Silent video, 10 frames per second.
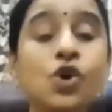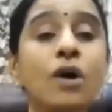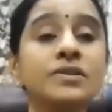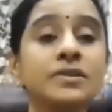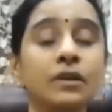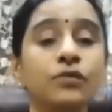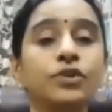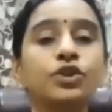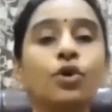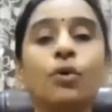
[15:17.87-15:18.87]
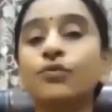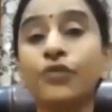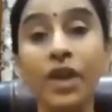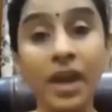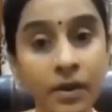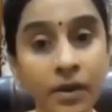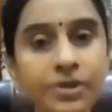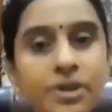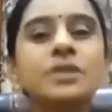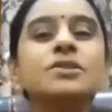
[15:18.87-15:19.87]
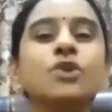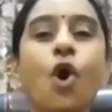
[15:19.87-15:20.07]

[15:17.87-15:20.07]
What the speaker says: yourself with your favorite